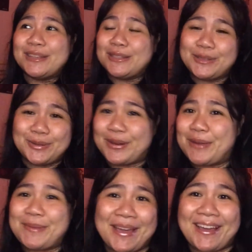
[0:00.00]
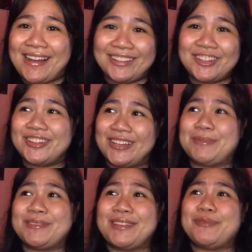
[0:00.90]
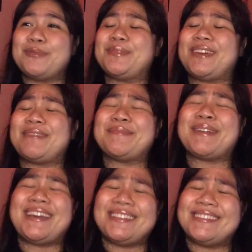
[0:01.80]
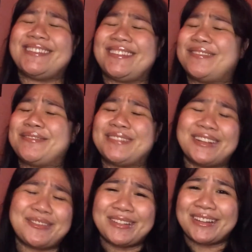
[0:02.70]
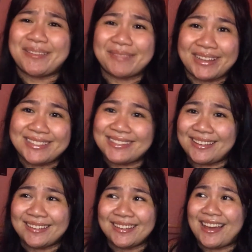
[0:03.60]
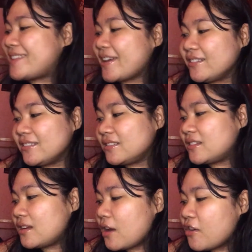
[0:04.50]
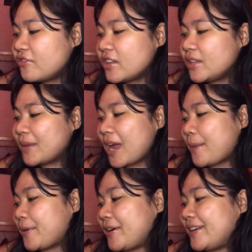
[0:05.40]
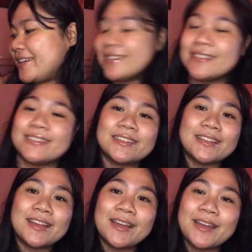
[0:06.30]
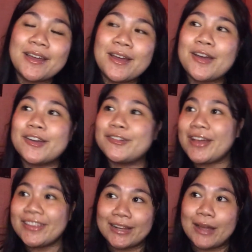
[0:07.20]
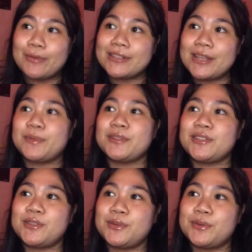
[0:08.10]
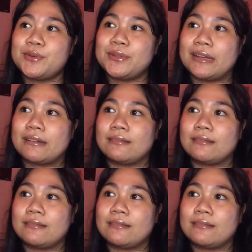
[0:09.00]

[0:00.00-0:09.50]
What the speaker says: during my college days. It will be amazing, really amazing. Second film camera is, finally I was able to